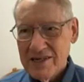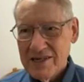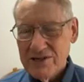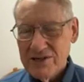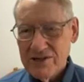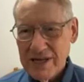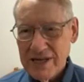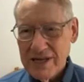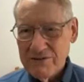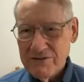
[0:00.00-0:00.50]

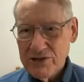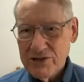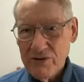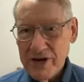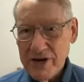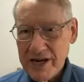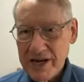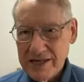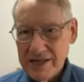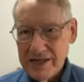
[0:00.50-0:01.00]
So that was
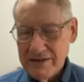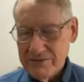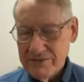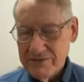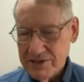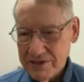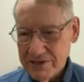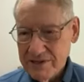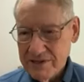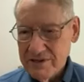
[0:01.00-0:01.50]
great. I
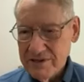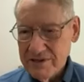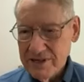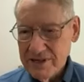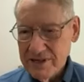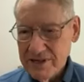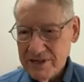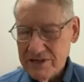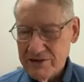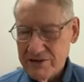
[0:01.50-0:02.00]
was
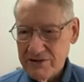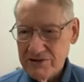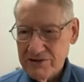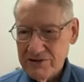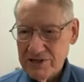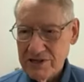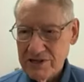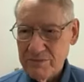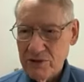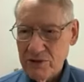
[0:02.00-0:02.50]

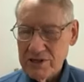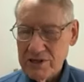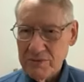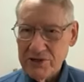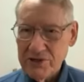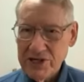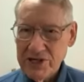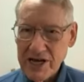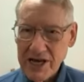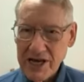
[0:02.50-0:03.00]
introduced to
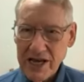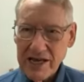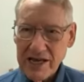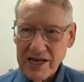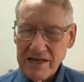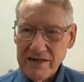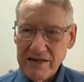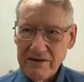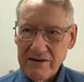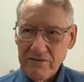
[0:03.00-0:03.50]
multiple tonguing
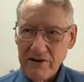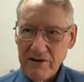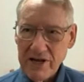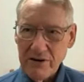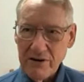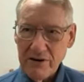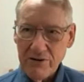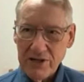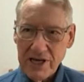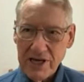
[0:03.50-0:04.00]
at a
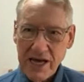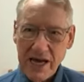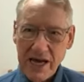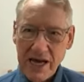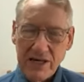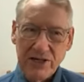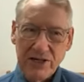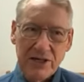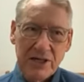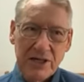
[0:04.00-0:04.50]
rather early
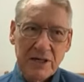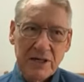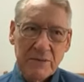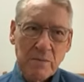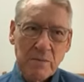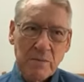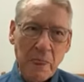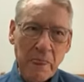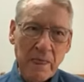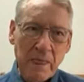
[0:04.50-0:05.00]
age.
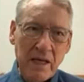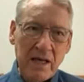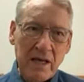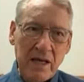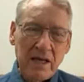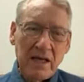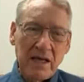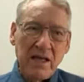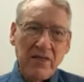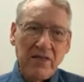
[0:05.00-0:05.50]

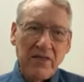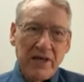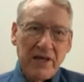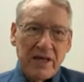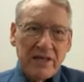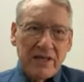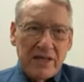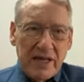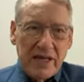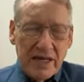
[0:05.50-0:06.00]

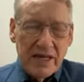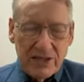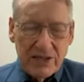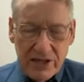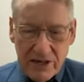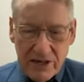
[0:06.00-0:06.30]
Then the next